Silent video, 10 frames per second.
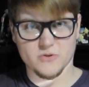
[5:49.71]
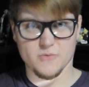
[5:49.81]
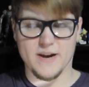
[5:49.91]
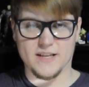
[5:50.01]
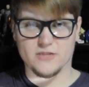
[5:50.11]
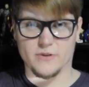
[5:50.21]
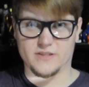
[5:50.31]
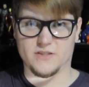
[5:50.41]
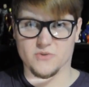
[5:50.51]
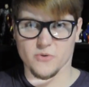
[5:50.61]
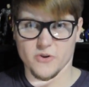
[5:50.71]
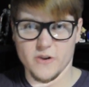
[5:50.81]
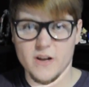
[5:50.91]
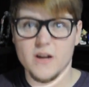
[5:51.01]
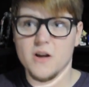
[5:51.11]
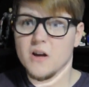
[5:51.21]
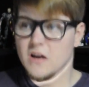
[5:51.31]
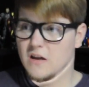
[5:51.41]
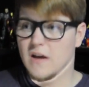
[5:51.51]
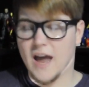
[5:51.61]
post traumatic stress disorder
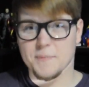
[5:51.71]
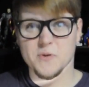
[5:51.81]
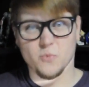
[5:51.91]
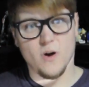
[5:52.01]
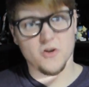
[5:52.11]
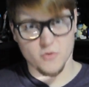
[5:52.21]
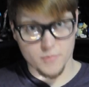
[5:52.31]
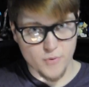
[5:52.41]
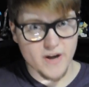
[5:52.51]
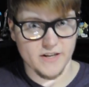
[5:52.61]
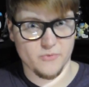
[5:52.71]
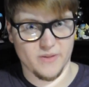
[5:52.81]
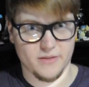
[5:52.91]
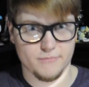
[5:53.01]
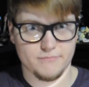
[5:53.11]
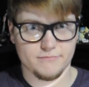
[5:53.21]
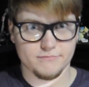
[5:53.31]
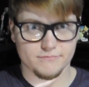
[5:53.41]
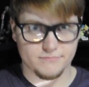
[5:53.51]
happened while you were pregnant with them.